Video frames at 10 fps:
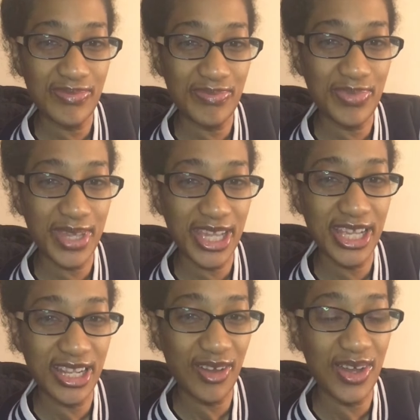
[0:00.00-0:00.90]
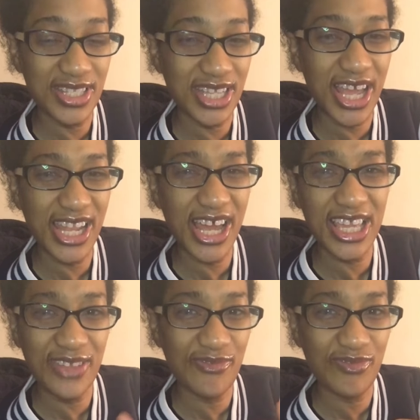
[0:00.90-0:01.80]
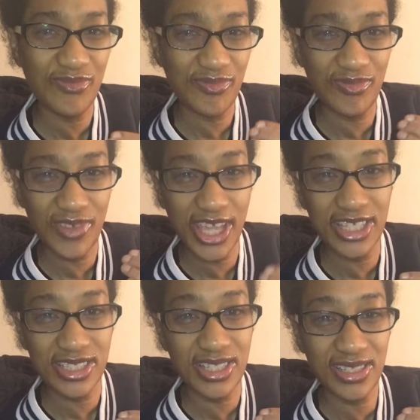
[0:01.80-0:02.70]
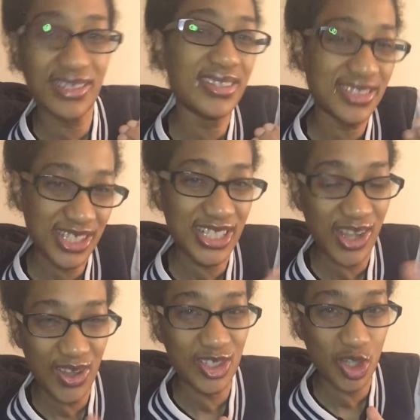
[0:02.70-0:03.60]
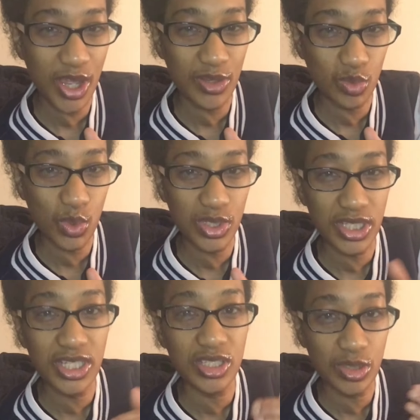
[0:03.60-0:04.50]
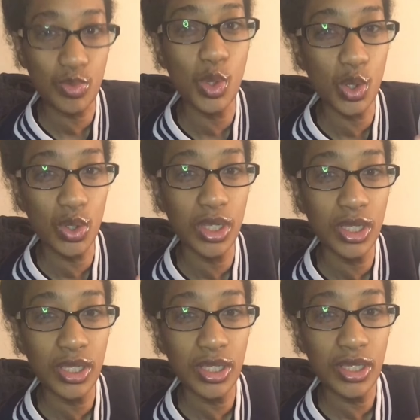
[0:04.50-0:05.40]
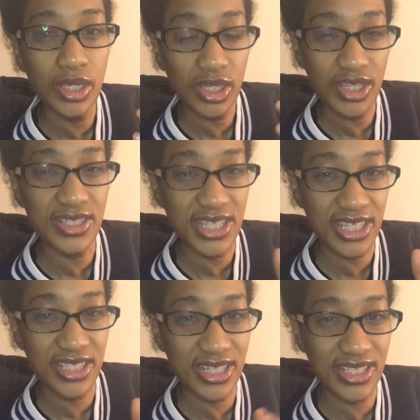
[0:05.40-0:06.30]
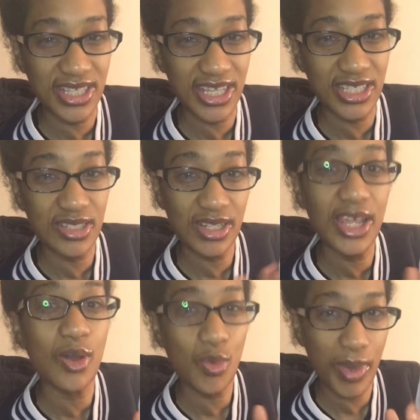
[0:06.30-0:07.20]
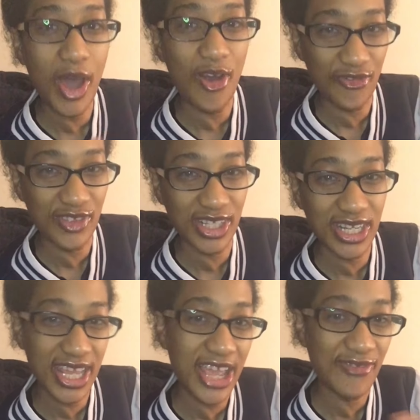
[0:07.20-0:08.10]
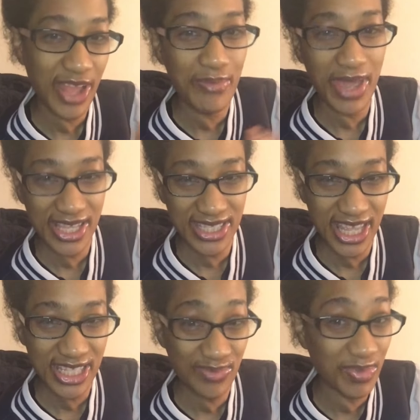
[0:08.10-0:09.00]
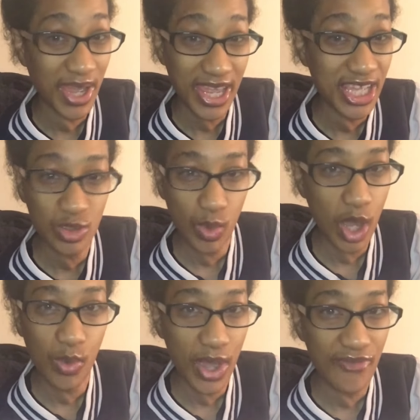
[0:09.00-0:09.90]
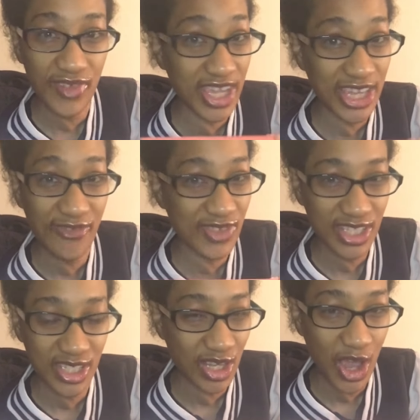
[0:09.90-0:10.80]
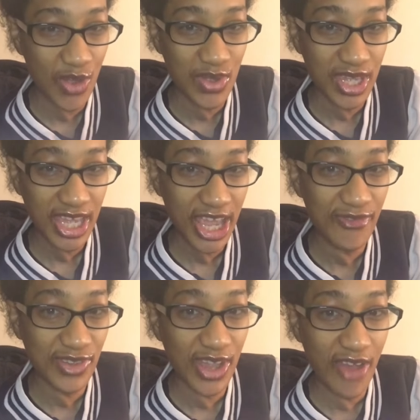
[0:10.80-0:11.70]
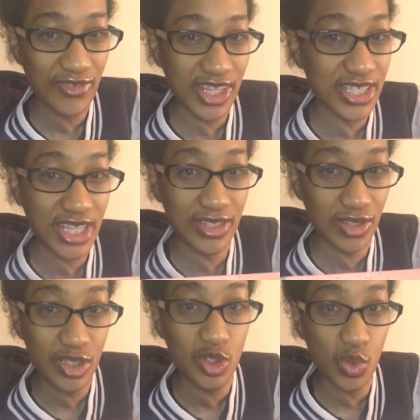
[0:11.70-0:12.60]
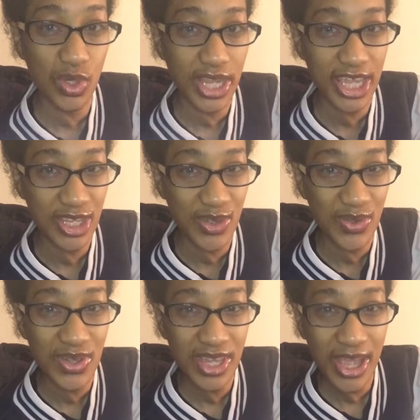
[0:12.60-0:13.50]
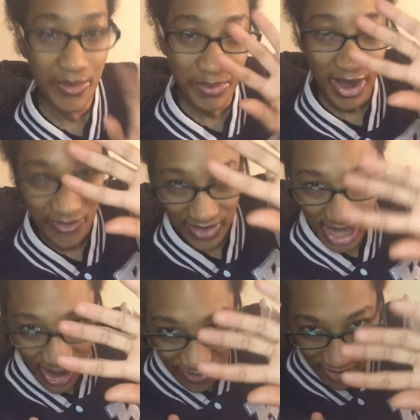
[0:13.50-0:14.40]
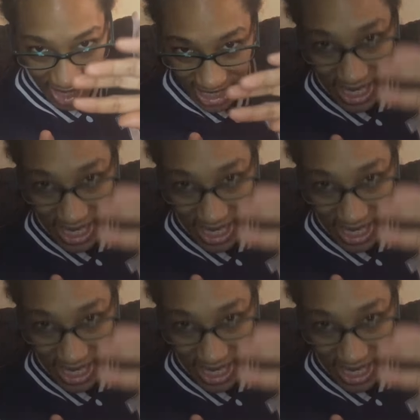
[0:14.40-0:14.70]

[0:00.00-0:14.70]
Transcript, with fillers: be lighter and I eat things just like a child would, small consistencies, little but often, if that makes sense. But it's well worth it. Give this a go if you have this in a store near you. Bye for now, friends.